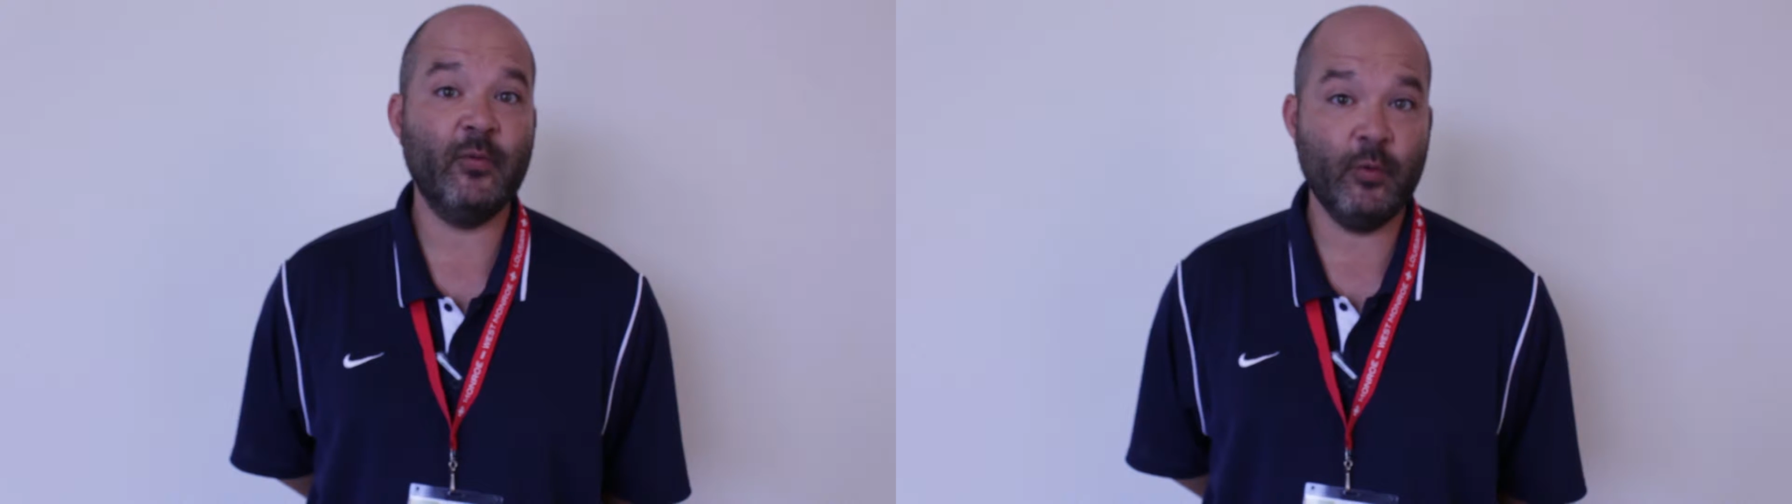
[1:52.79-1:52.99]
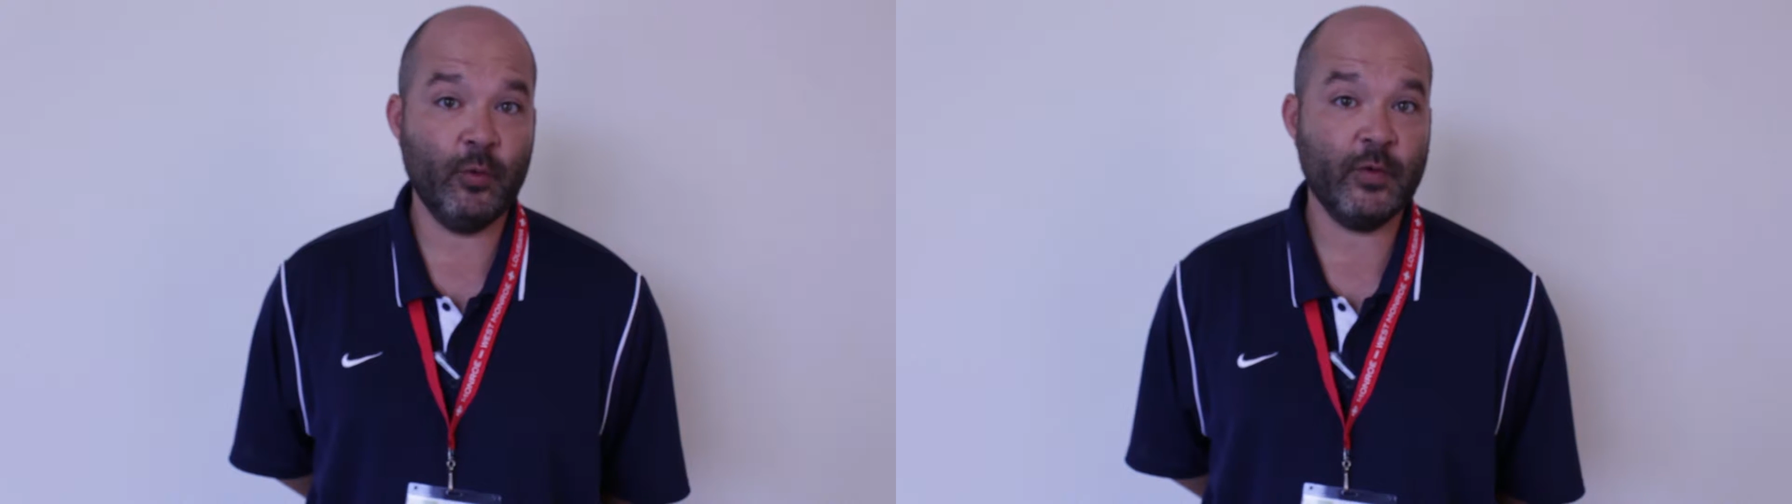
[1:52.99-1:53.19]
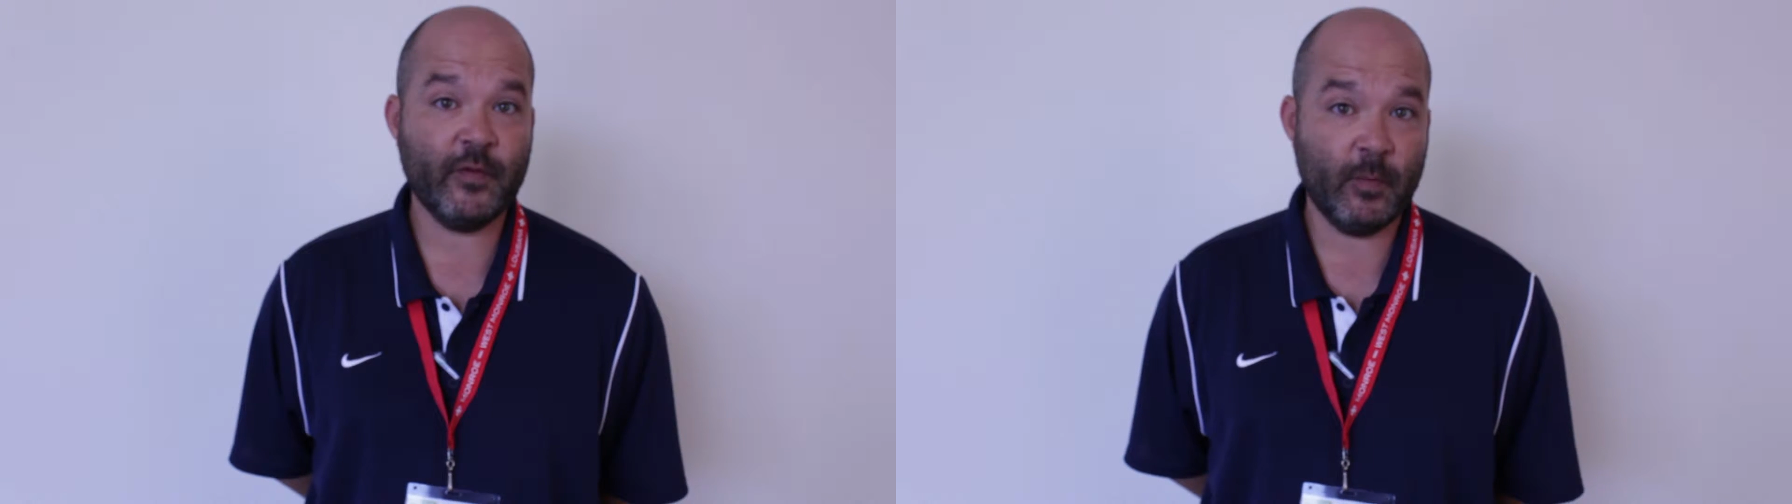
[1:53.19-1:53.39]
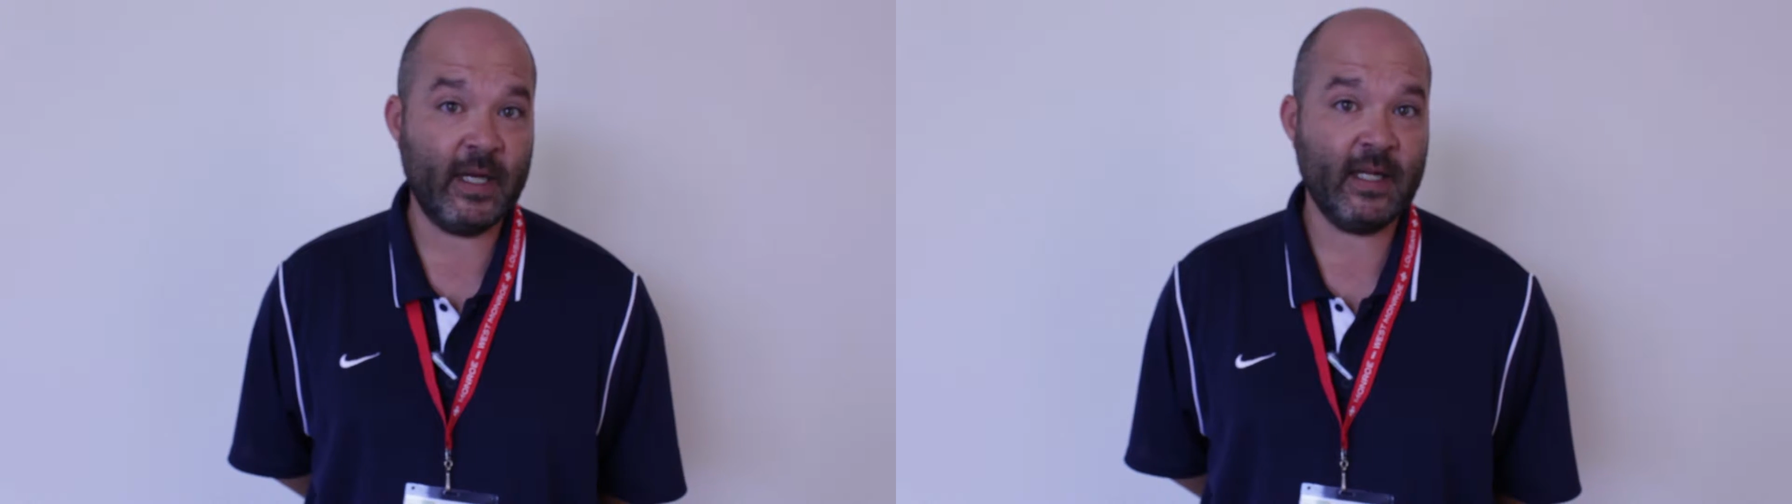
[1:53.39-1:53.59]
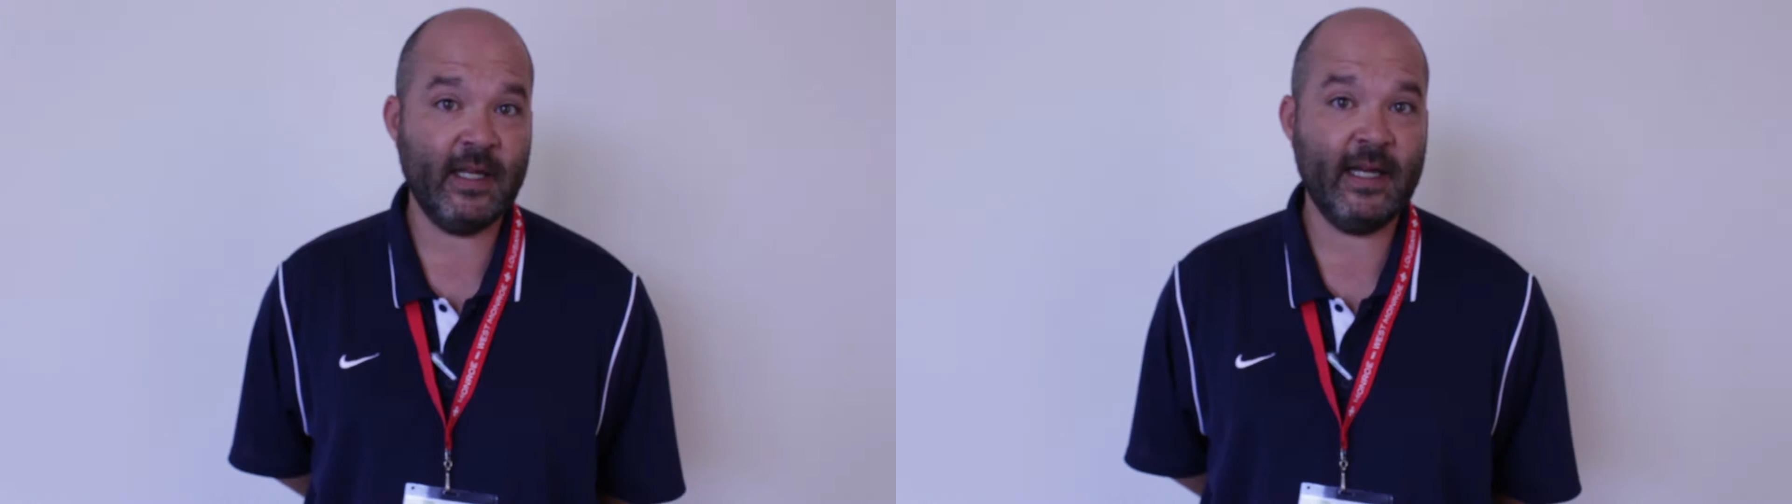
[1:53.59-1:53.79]
rules for
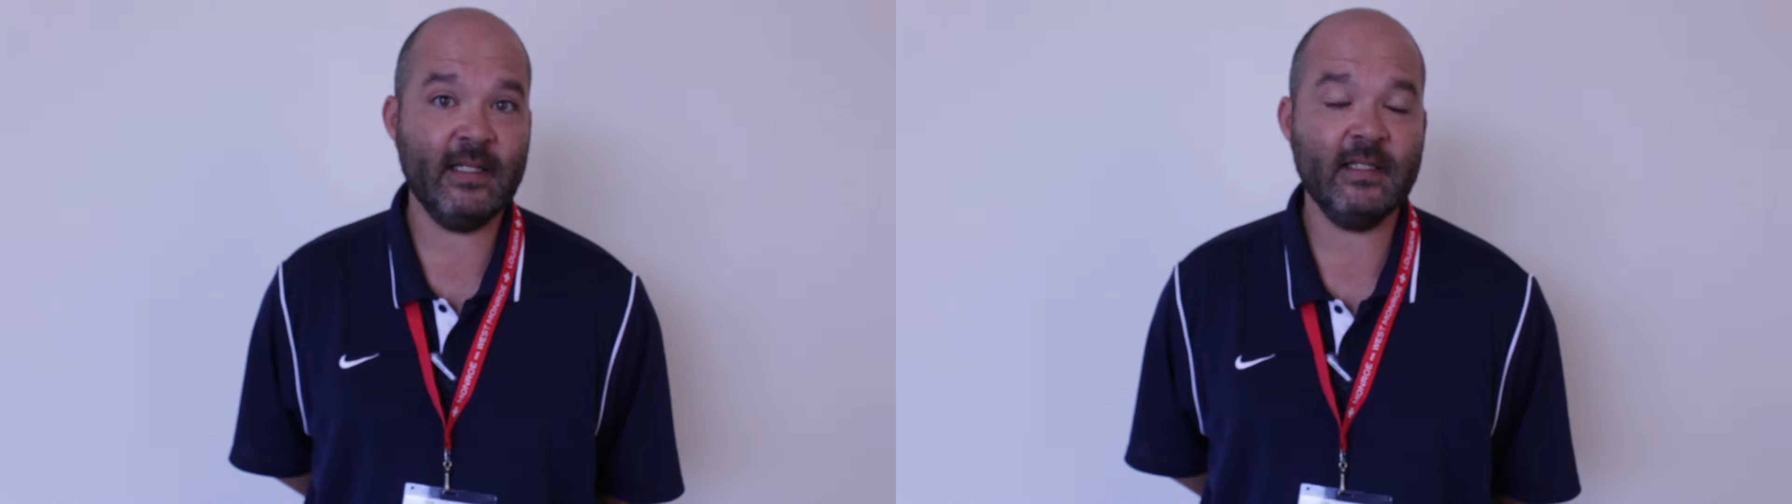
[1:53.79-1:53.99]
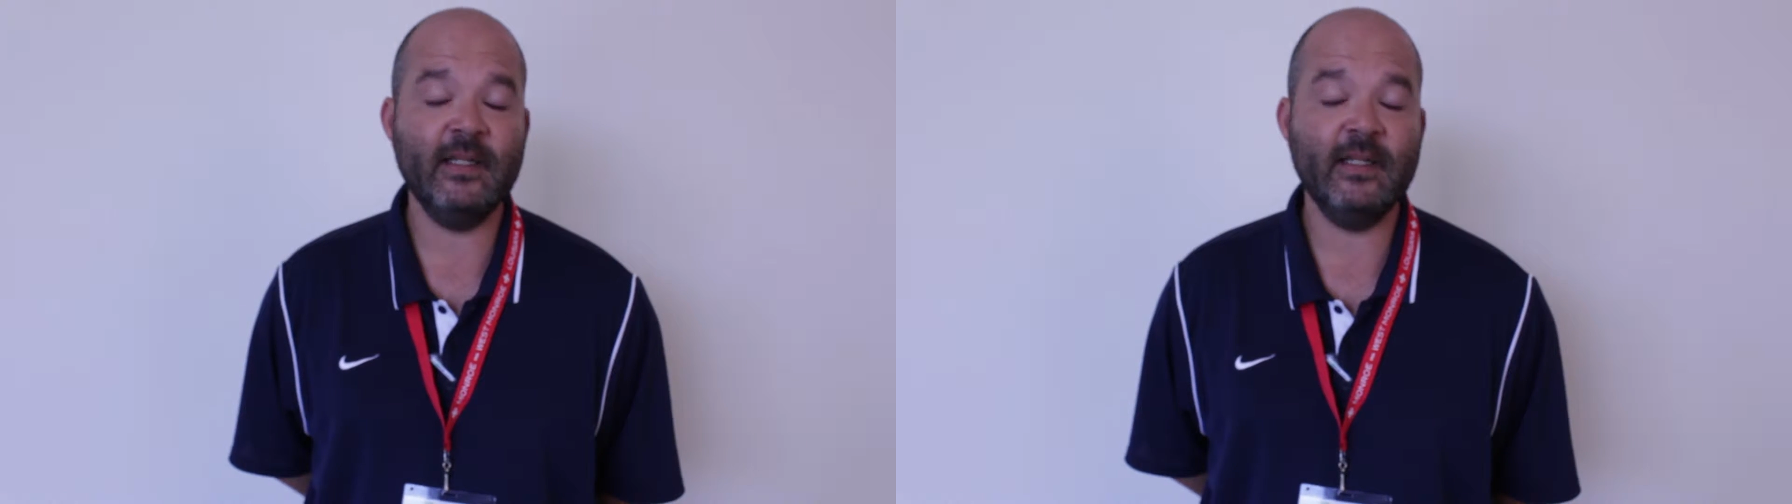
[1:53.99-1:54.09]
my class